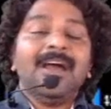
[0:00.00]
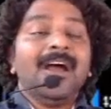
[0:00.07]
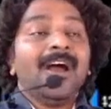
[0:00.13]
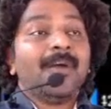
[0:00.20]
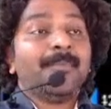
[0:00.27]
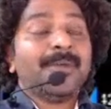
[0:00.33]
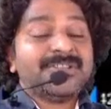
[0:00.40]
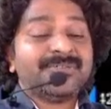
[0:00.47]

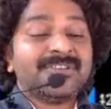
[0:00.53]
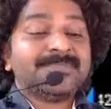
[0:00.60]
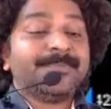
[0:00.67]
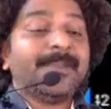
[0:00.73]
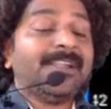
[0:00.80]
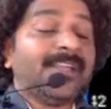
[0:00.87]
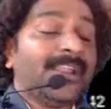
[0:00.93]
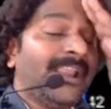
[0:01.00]
How much was
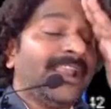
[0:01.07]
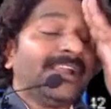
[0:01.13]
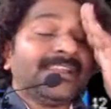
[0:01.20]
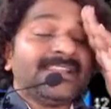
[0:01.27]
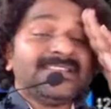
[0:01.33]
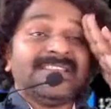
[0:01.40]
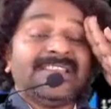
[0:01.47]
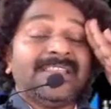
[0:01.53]
spent on
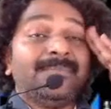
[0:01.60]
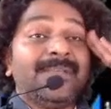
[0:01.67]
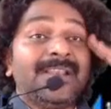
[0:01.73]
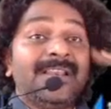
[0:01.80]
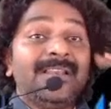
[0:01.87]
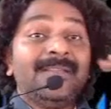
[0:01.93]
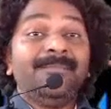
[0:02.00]
electricity bill?